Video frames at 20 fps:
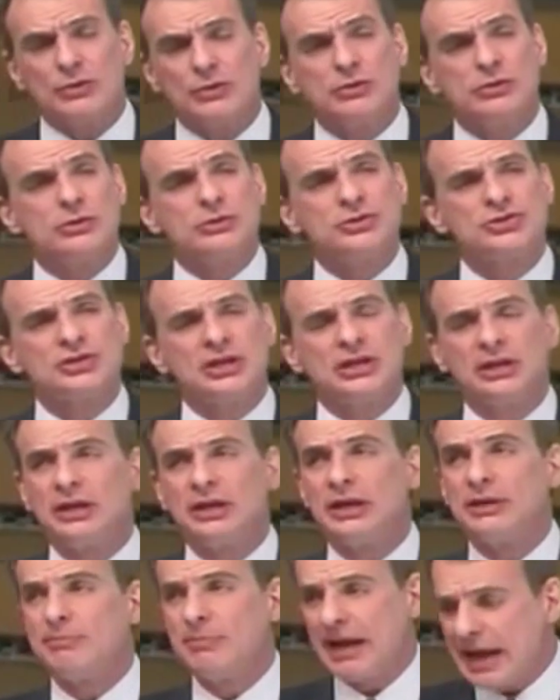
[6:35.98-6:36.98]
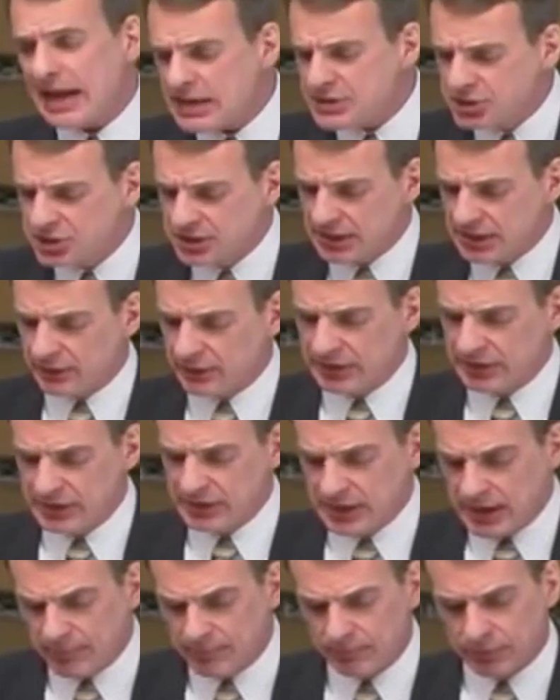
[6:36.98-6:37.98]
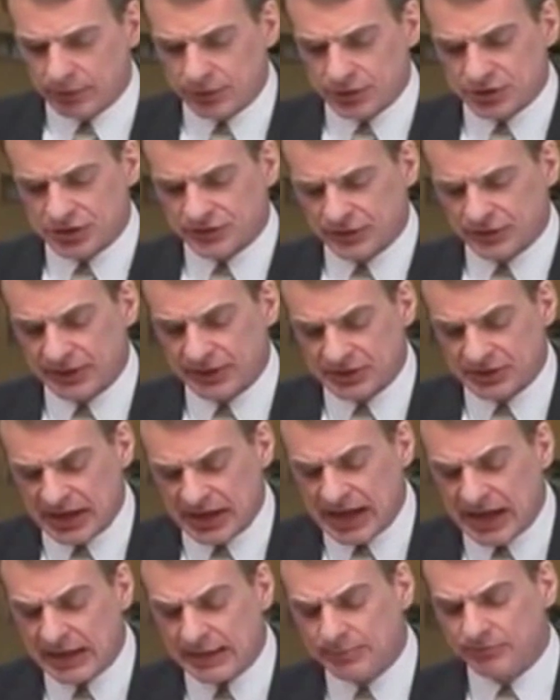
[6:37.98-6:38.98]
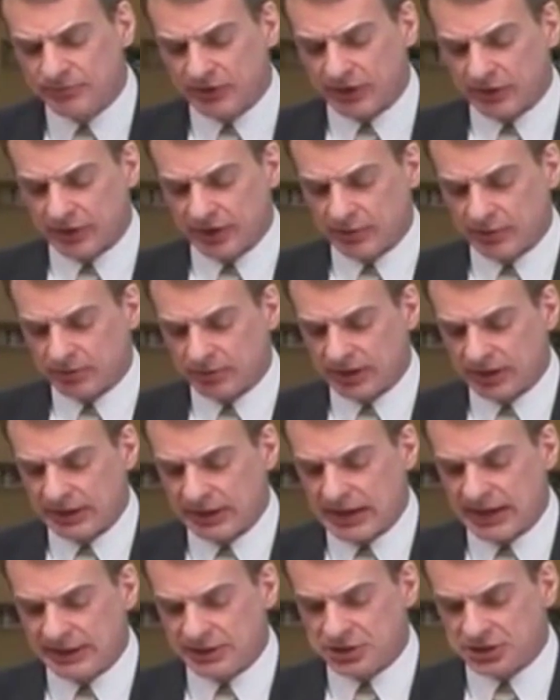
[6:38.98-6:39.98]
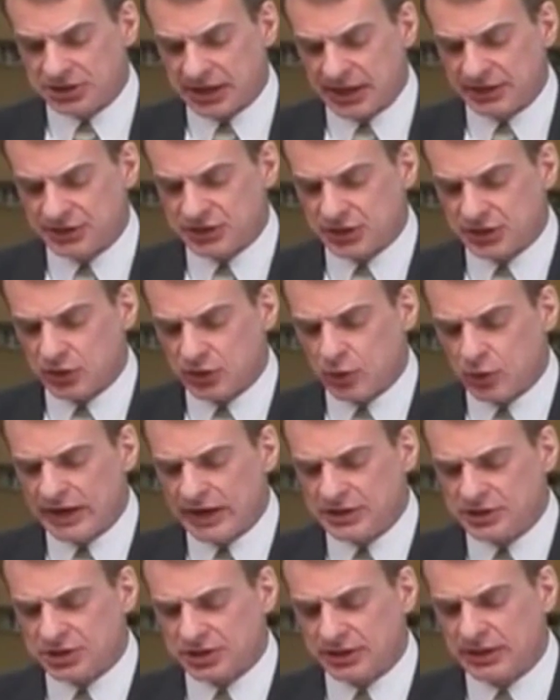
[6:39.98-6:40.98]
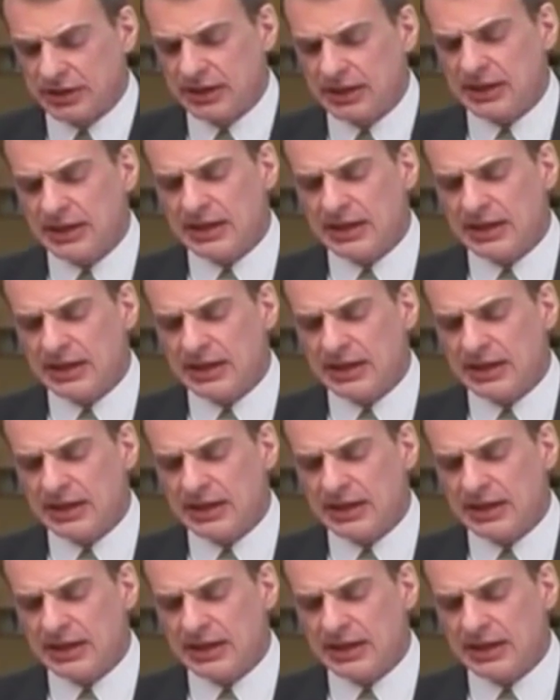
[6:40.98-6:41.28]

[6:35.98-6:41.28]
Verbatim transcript: Introducing imaginary numbers for the time variable in Einstein's equation